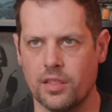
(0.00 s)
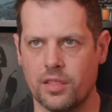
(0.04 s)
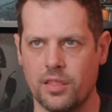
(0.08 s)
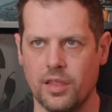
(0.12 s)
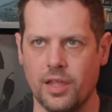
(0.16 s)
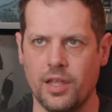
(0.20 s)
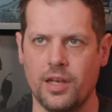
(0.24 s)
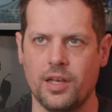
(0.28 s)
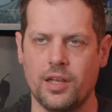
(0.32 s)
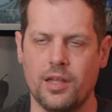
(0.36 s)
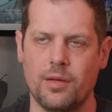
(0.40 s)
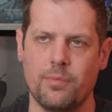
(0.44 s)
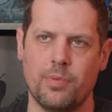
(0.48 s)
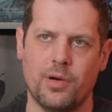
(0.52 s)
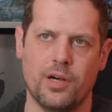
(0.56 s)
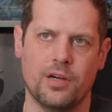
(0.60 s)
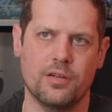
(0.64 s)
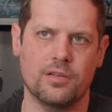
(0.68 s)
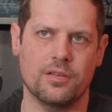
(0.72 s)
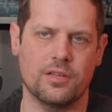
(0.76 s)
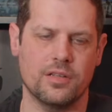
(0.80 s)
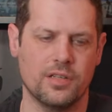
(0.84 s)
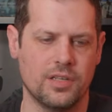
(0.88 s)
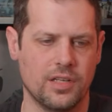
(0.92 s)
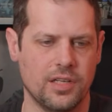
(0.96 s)
Then
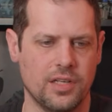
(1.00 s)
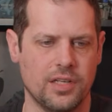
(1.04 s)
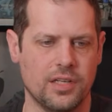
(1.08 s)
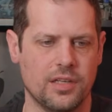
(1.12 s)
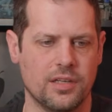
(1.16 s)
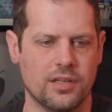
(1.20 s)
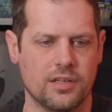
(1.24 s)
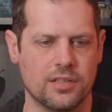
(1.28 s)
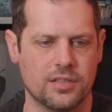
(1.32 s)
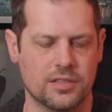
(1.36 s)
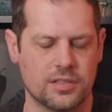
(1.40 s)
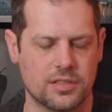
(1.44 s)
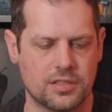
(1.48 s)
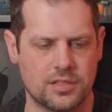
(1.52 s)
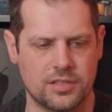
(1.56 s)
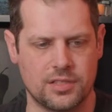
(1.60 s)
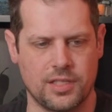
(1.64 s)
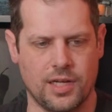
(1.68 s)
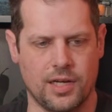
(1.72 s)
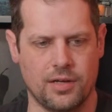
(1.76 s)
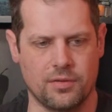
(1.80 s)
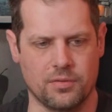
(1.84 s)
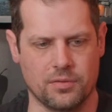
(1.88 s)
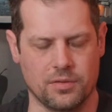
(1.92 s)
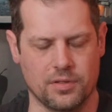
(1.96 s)
about the
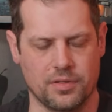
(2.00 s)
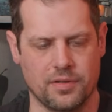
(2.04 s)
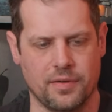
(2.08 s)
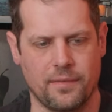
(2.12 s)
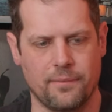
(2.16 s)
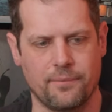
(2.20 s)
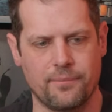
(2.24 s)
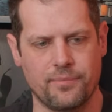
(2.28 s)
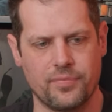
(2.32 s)
sound.